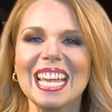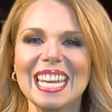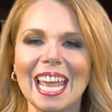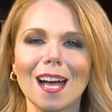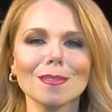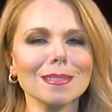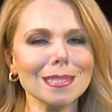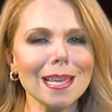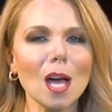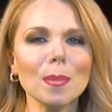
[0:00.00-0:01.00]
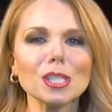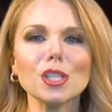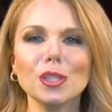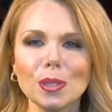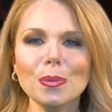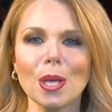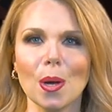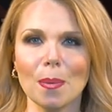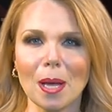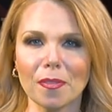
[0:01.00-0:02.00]
Now, see how much you
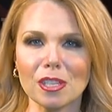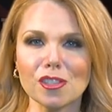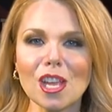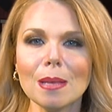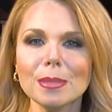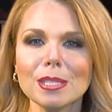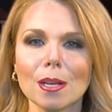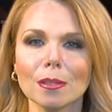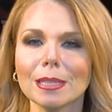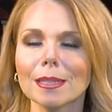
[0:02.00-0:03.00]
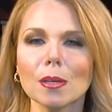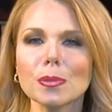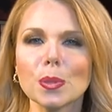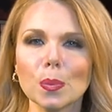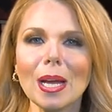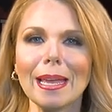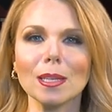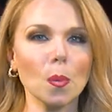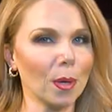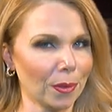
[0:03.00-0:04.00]
know about the gemstone that goes
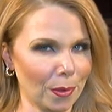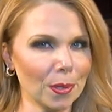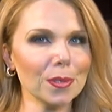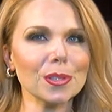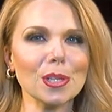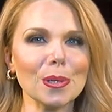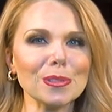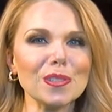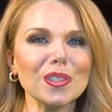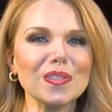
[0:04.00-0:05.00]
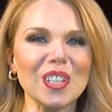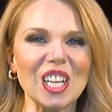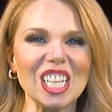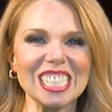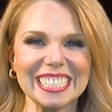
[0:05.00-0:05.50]
great with earth tones for fall.